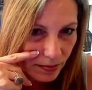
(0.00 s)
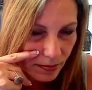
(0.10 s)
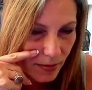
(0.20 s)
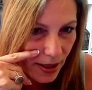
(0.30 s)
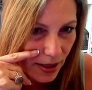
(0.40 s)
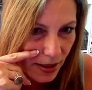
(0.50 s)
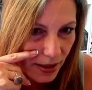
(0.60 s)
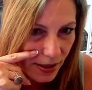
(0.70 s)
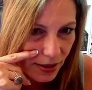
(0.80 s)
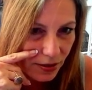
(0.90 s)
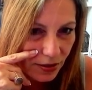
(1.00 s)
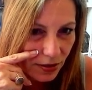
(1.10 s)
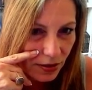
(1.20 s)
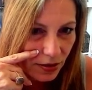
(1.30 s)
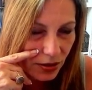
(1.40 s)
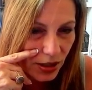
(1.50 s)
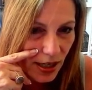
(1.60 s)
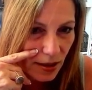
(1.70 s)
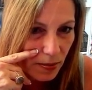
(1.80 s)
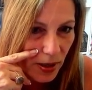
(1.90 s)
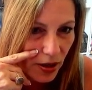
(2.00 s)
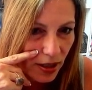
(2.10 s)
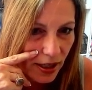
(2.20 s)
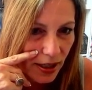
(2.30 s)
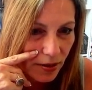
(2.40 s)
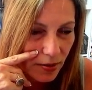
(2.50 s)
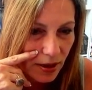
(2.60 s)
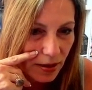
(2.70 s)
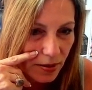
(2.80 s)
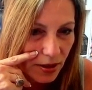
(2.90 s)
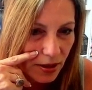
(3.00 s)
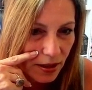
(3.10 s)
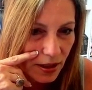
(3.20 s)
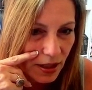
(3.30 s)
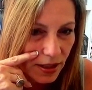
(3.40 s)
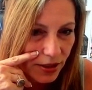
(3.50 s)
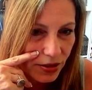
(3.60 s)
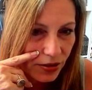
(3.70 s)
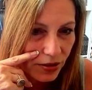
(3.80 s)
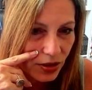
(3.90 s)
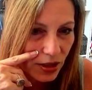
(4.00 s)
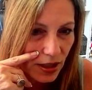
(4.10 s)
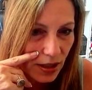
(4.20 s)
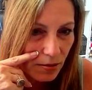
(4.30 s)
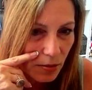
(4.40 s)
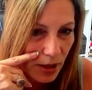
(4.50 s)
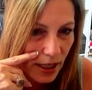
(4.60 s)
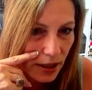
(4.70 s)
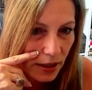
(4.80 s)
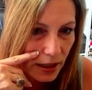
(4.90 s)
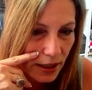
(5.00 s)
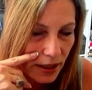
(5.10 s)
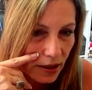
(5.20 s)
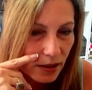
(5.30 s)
My cousin, she had a parakeet when I was a teenager, and she named him Geddy Lee.